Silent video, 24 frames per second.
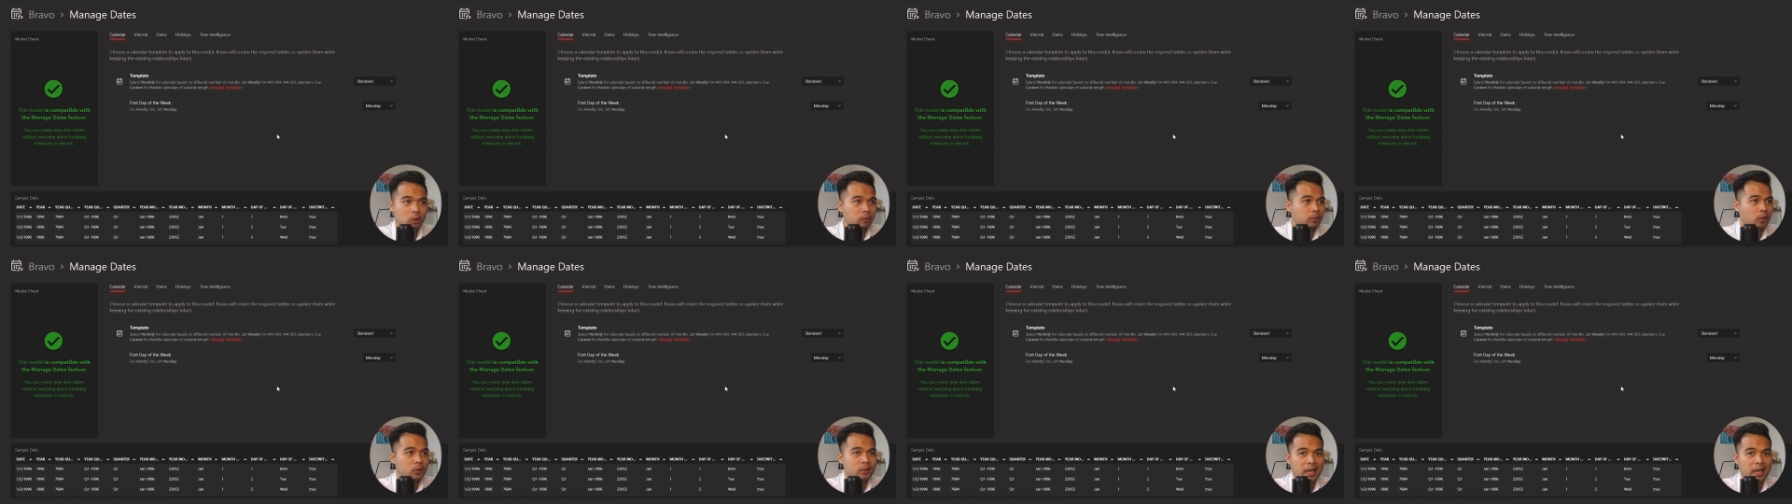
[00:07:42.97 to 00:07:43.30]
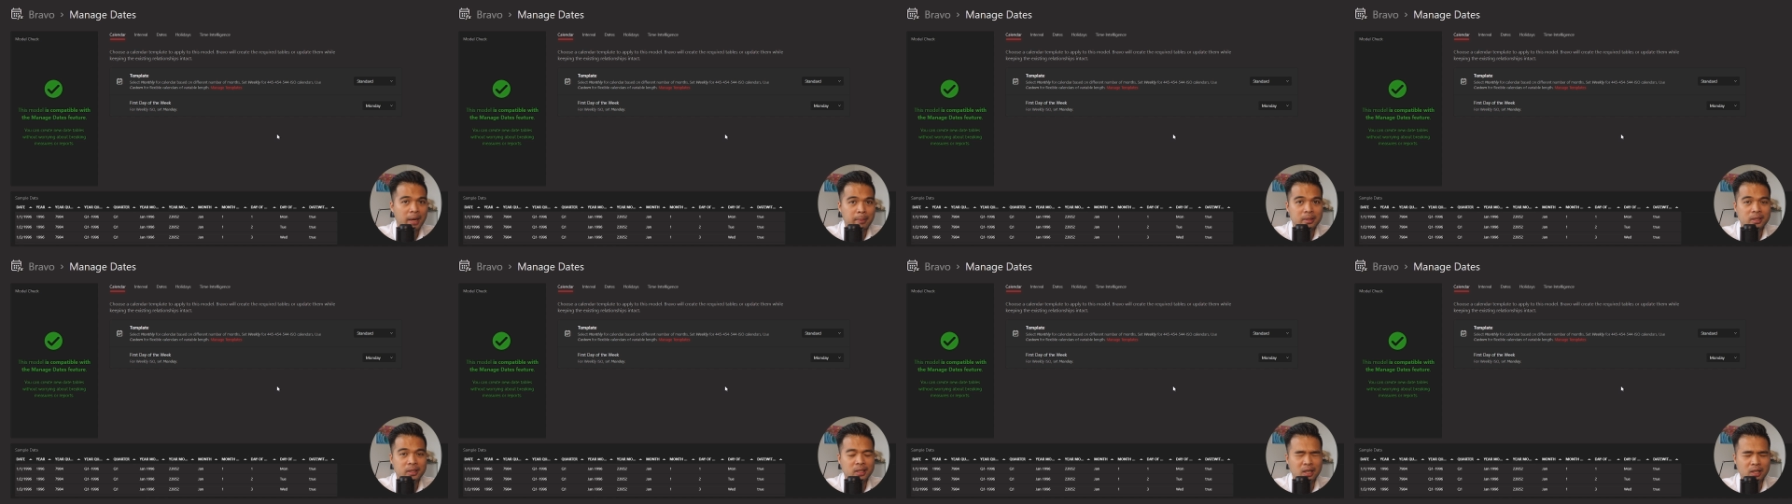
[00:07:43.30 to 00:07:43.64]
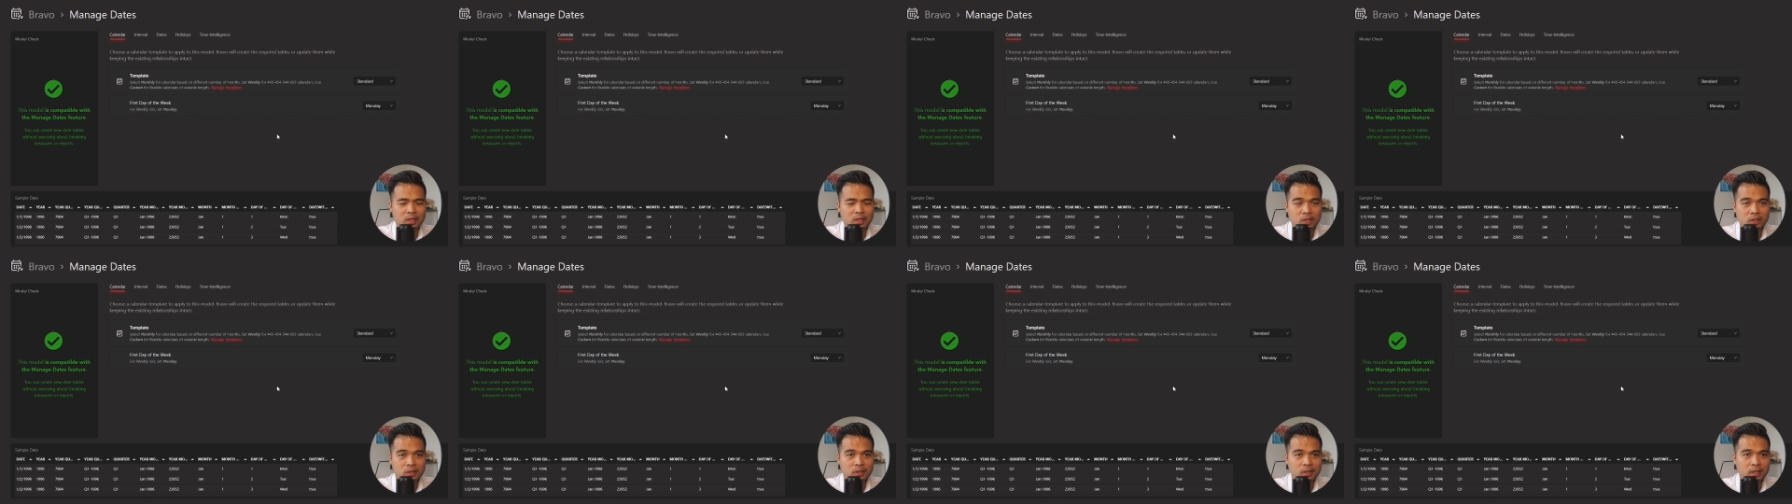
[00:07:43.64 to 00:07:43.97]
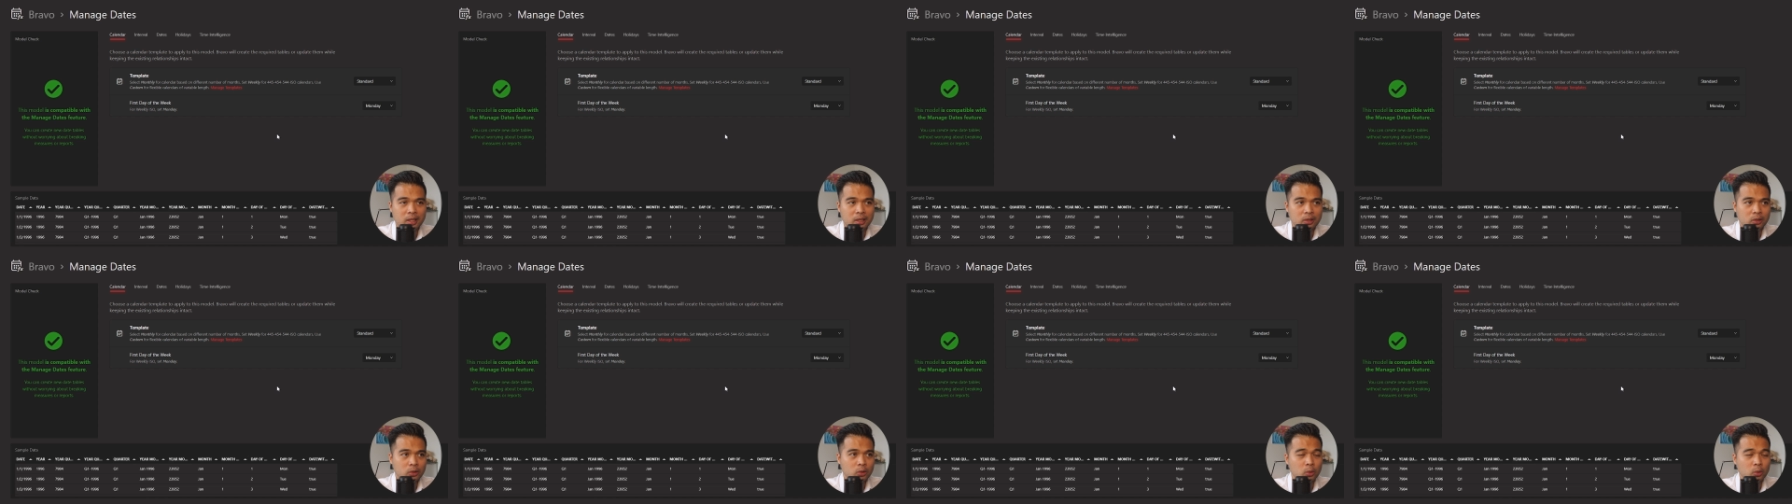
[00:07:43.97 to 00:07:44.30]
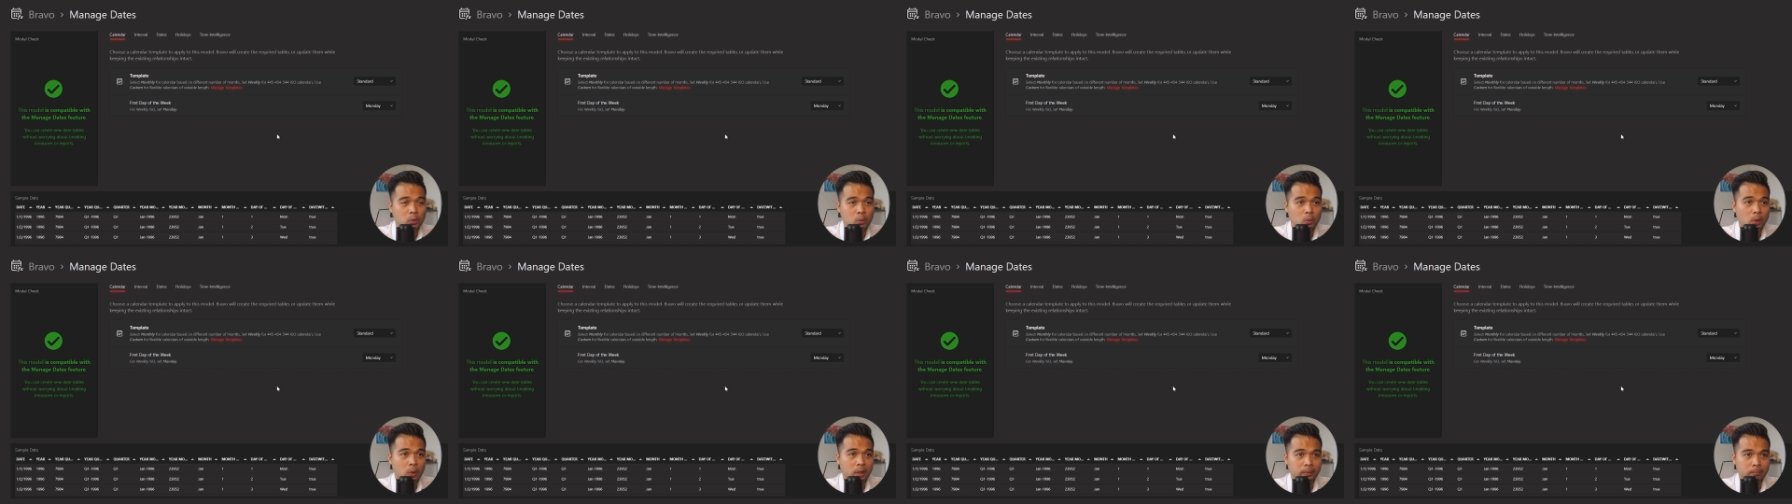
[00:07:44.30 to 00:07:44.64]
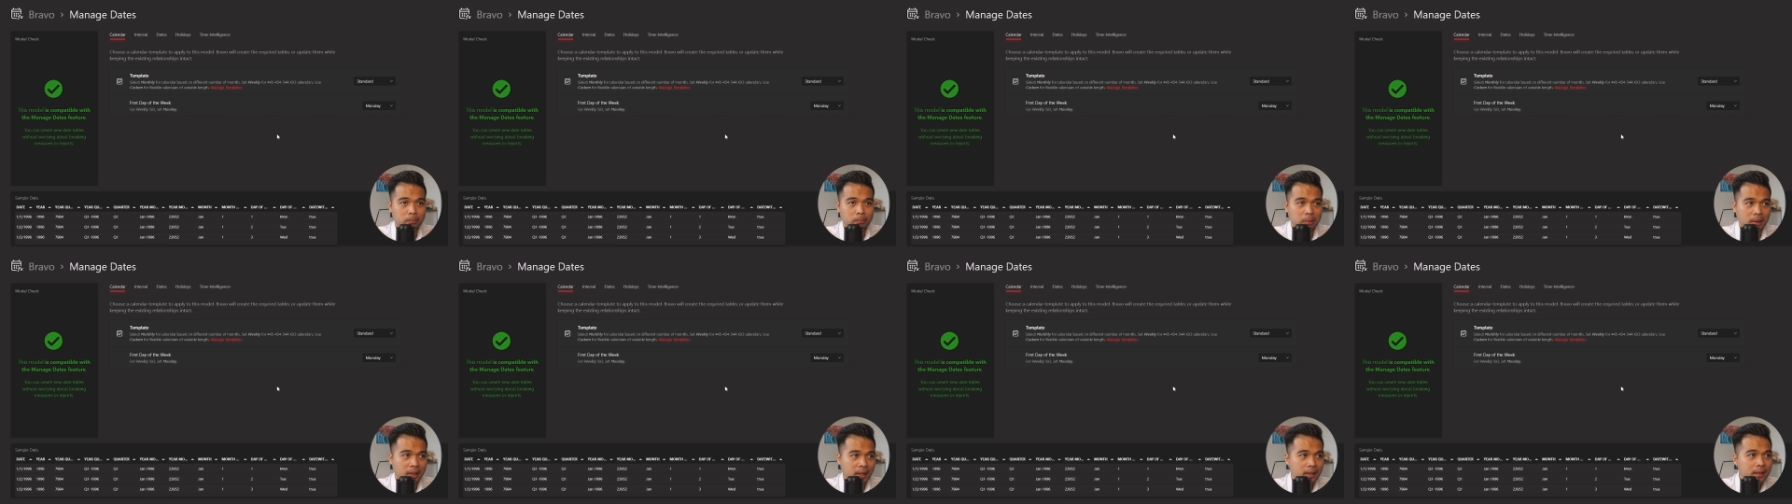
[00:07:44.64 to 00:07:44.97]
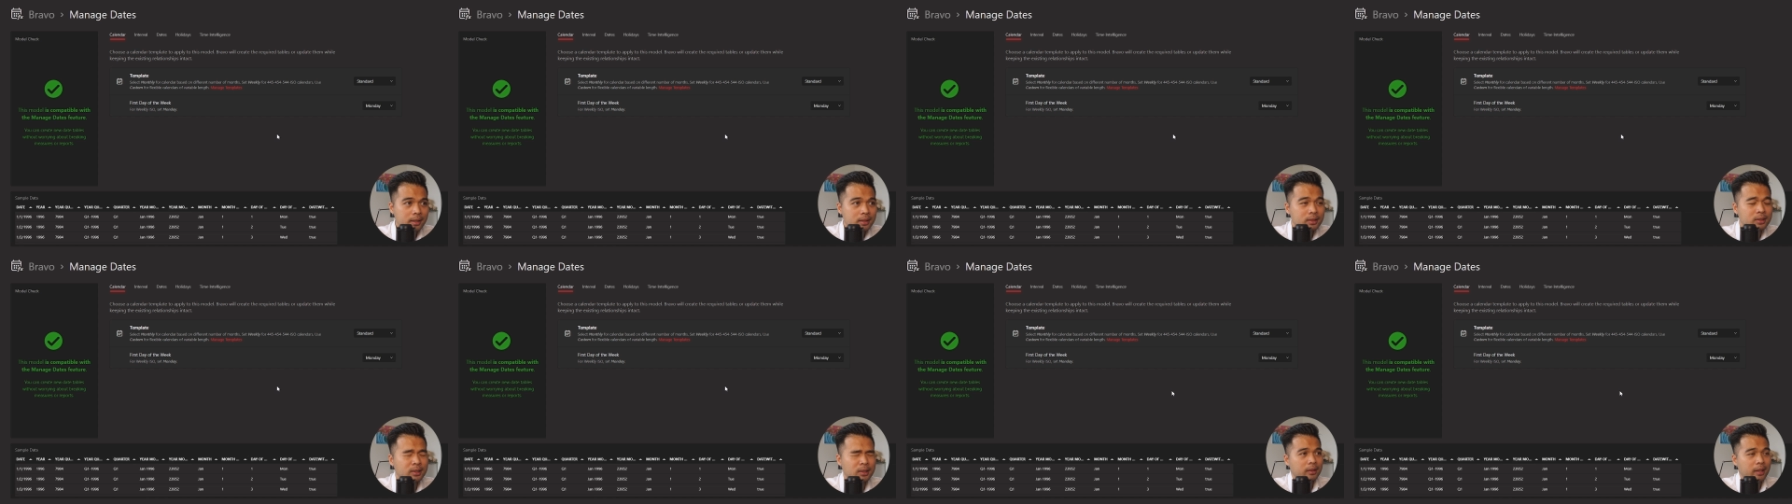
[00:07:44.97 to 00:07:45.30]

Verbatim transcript: of your time intelligence into one place.